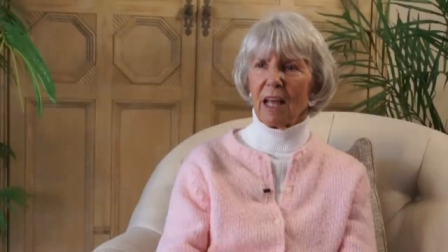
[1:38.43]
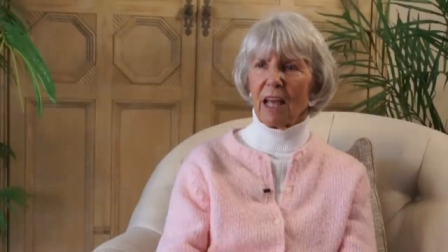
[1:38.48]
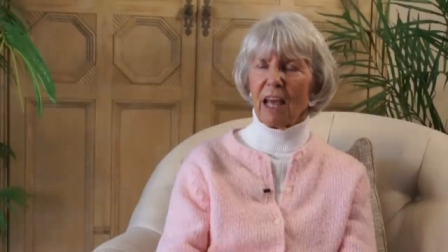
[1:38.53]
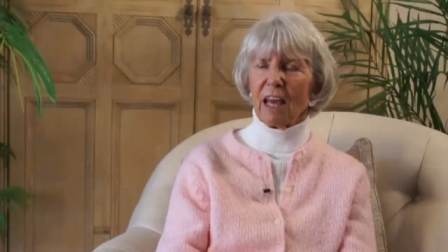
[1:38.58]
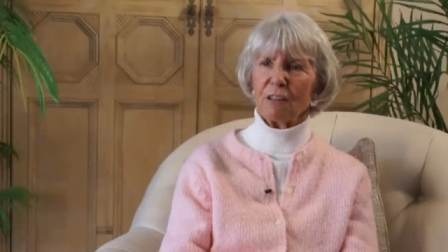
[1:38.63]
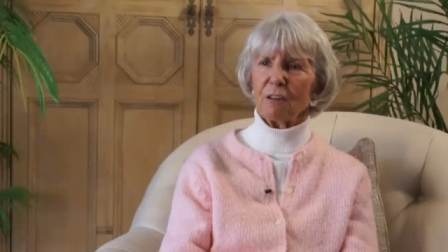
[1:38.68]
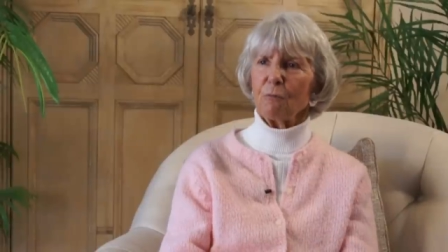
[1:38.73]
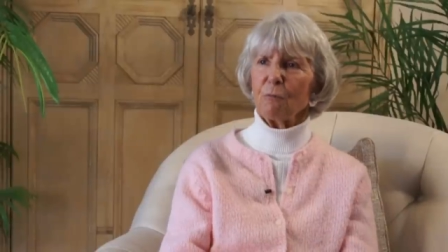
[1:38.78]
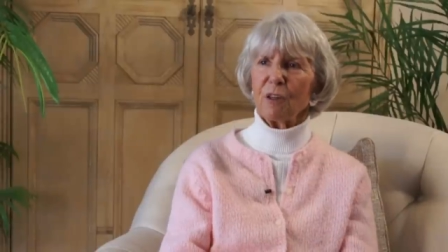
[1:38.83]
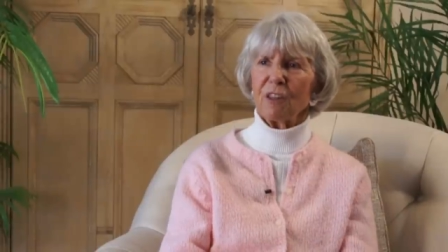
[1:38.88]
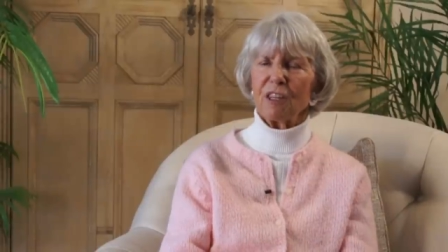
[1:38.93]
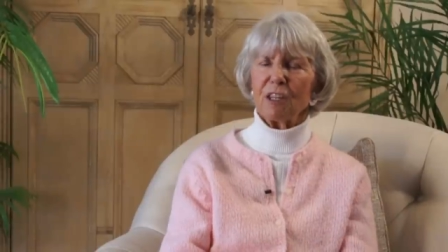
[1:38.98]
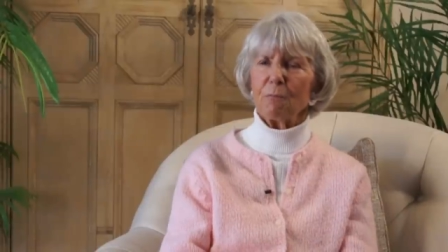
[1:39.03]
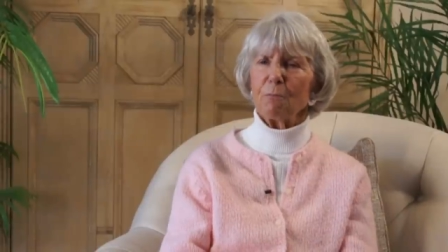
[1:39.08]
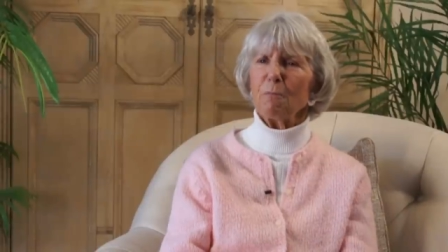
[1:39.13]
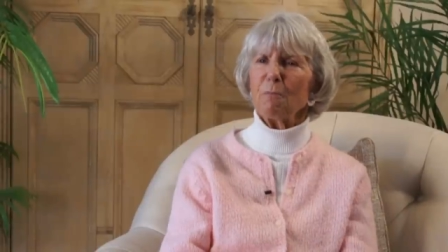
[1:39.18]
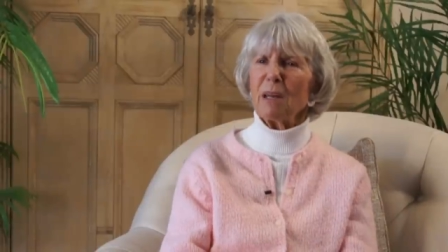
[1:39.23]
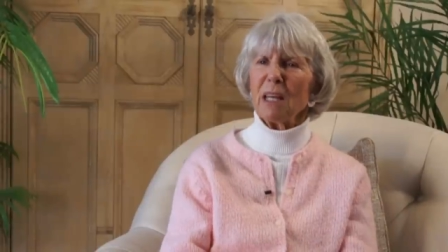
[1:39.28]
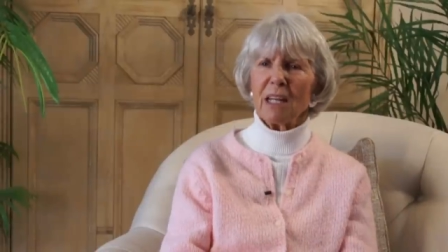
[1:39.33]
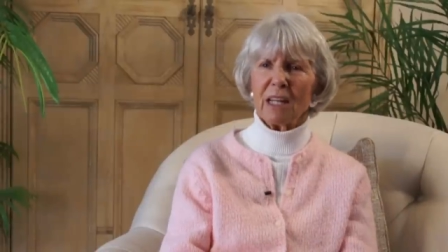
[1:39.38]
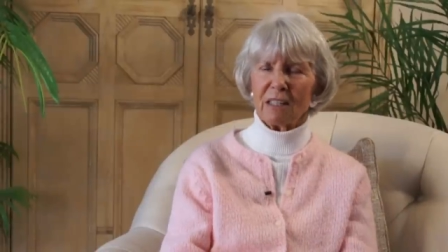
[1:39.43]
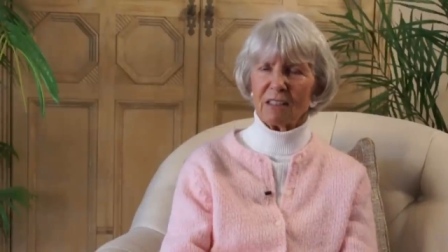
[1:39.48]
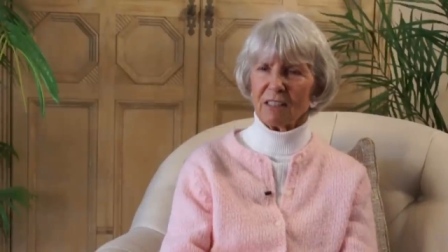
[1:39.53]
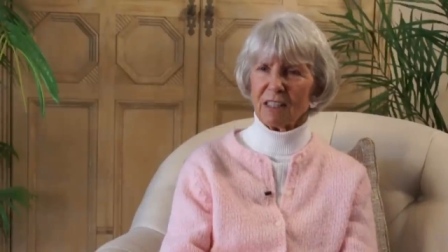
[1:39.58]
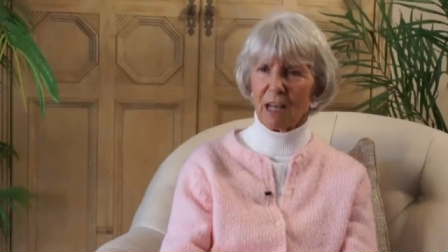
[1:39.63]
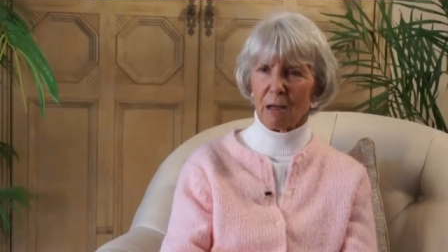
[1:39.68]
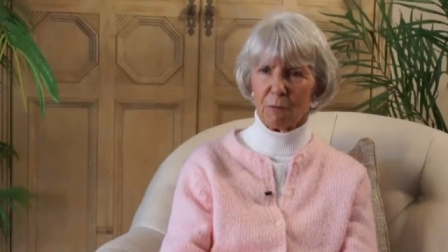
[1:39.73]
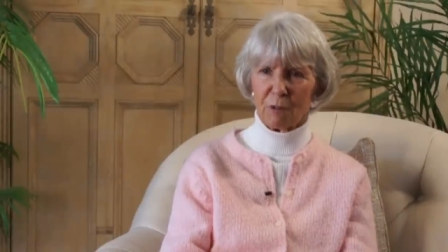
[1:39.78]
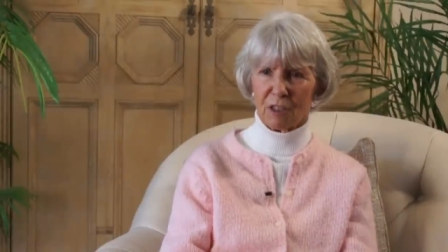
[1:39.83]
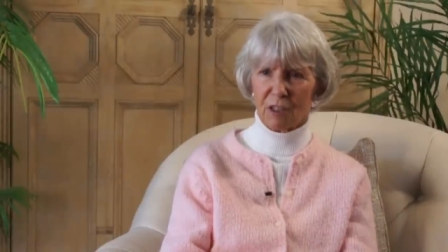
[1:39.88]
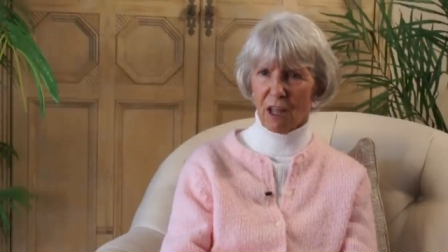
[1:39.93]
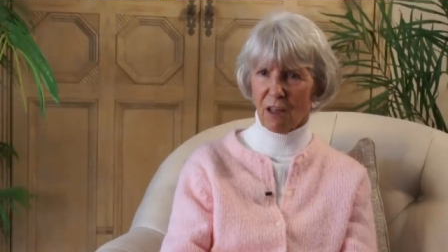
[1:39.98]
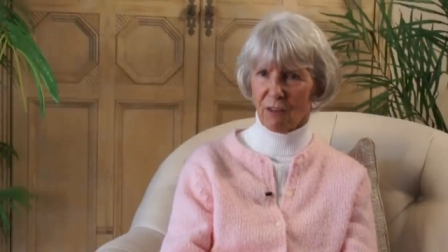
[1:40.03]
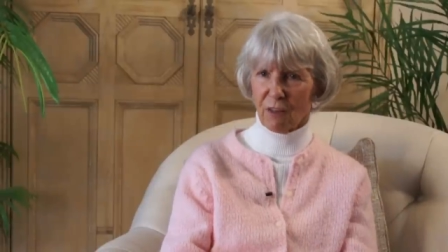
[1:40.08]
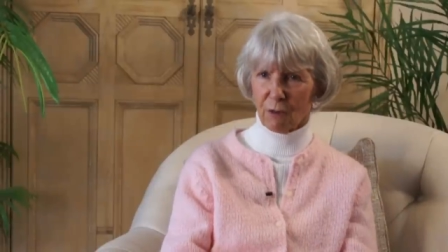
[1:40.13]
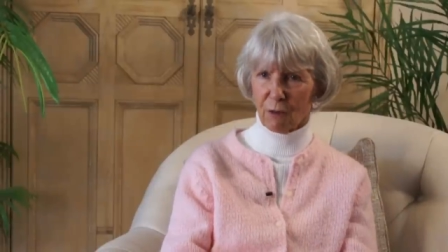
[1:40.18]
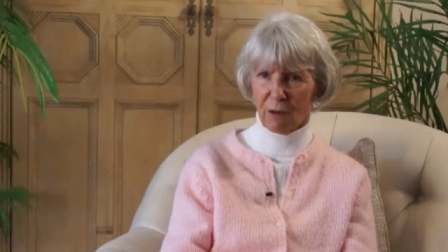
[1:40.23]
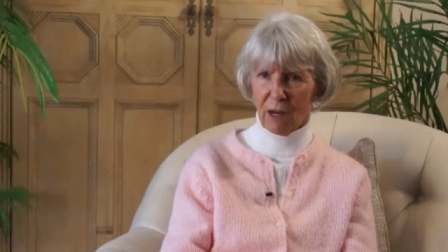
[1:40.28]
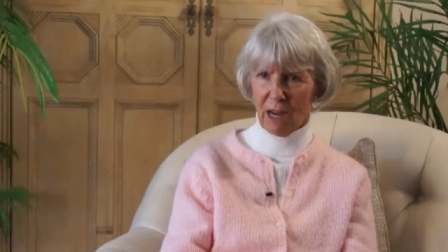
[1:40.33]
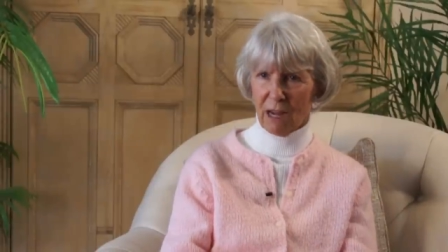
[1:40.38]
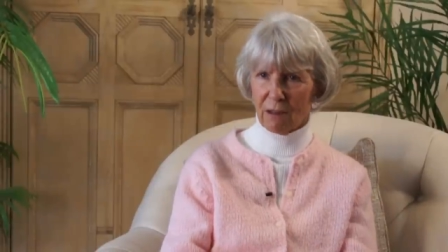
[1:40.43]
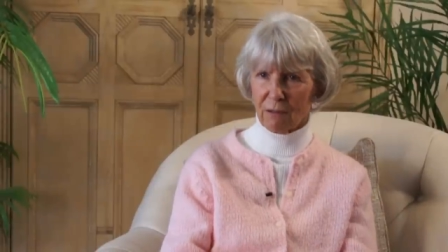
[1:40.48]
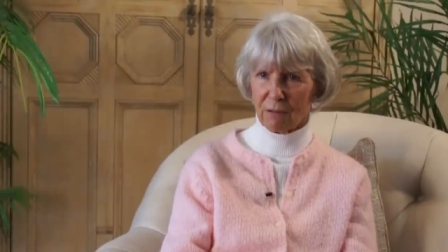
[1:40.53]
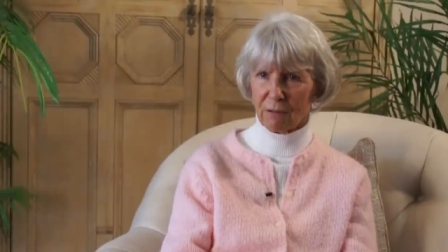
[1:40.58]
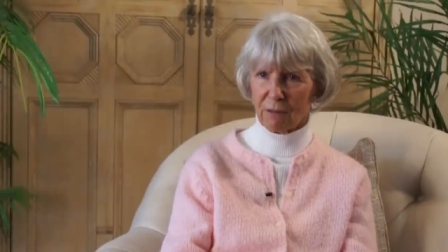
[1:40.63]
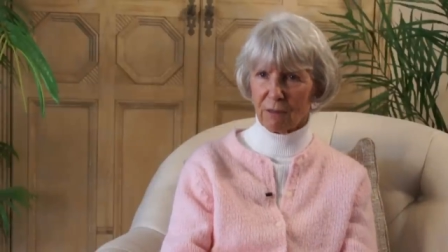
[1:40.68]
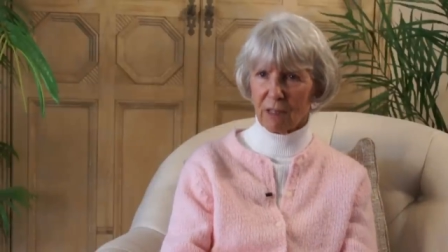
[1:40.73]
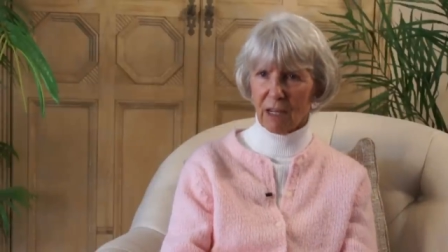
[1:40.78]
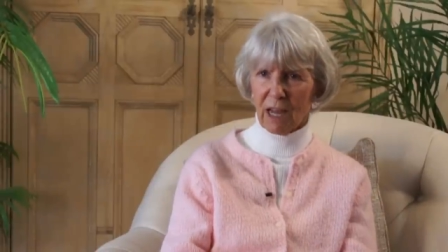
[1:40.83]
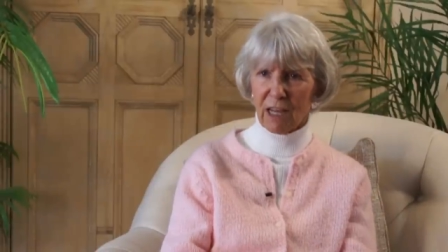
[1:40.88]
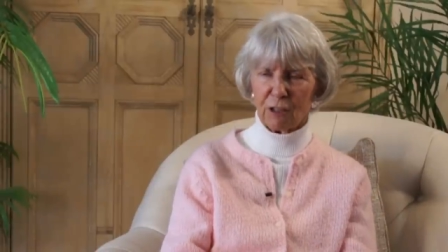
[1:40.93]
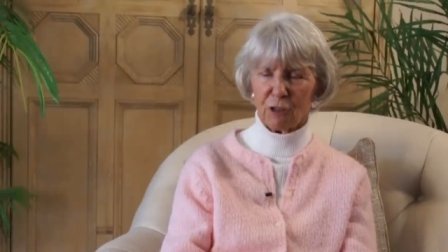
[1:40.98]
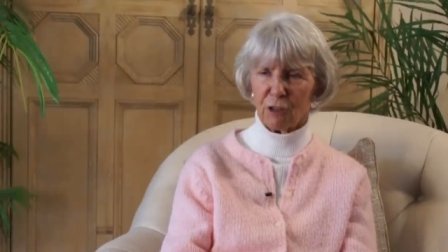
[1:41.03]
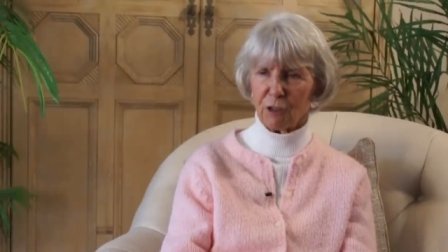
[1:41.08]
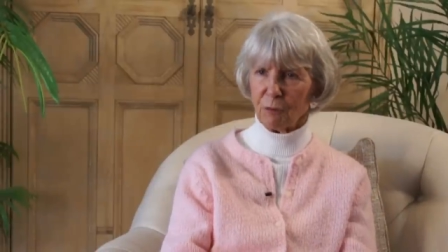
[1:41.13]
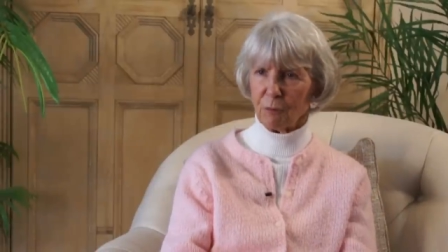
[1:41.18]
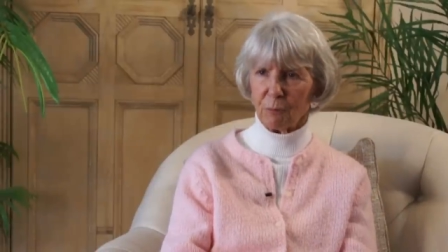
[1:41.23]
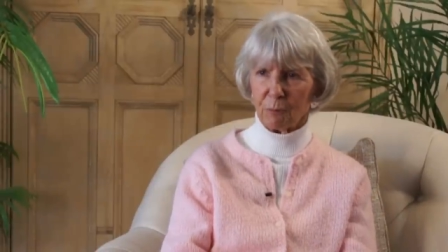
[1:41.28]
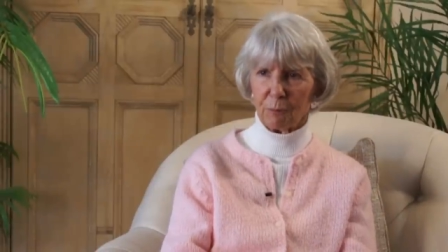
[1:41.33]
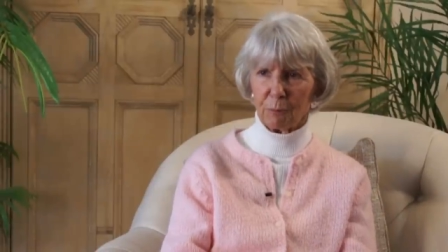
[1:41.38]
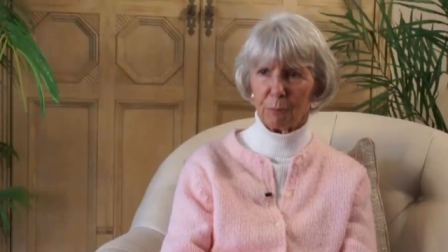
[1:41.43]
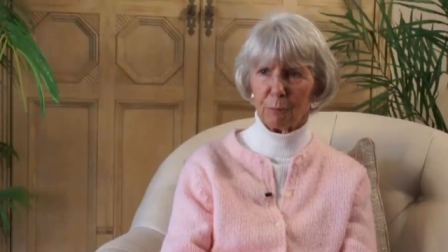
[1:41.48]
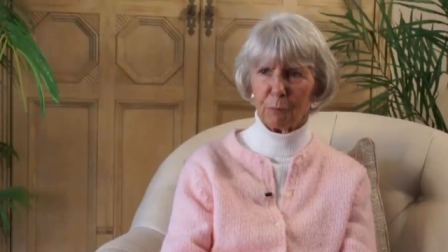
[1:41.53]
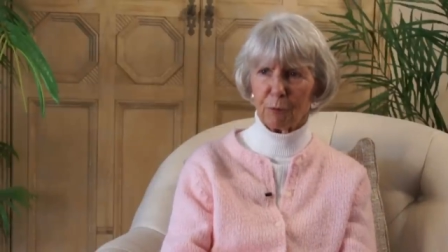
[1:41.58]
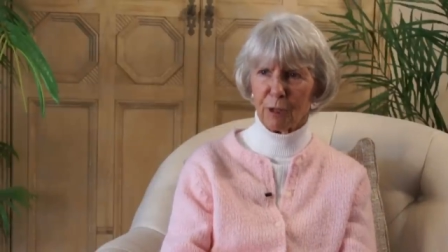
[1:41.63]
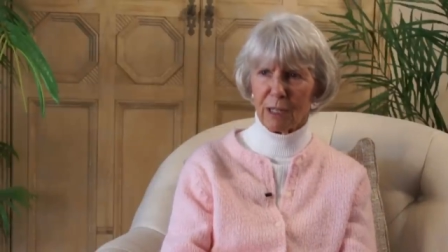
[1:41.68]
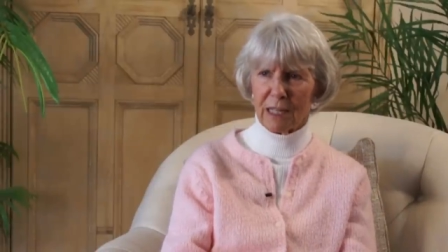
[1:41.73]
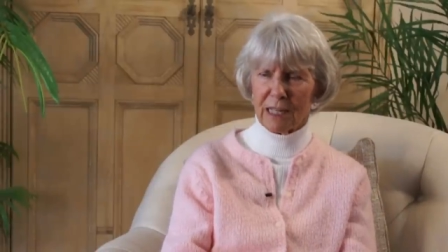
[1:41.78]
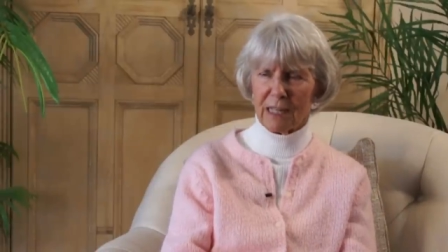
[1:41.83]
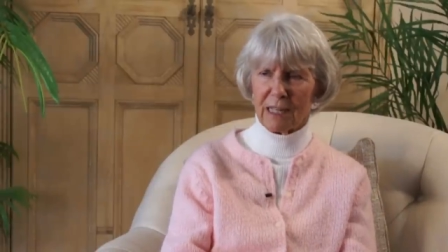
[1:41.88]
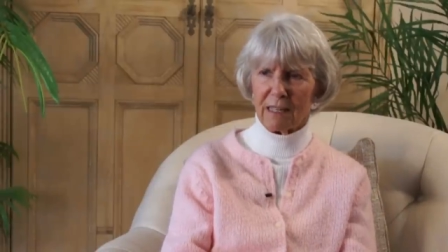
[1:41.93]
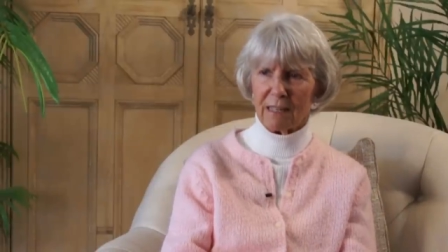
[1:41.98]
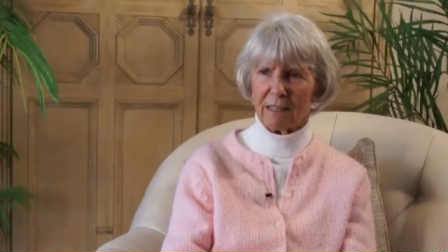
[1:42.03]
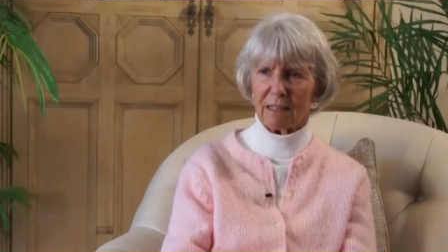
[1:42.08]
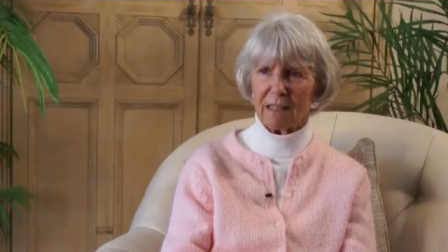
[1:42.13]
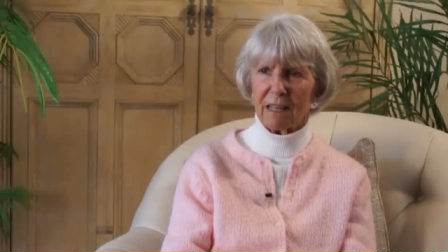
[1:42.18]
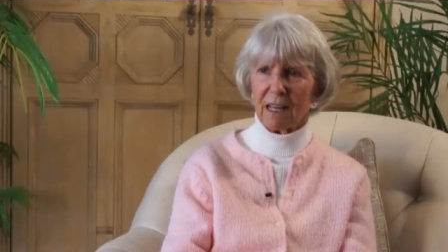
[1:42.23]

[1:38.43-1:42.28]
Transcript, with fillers: and within minutes I was on the ground. I couldn't breathe.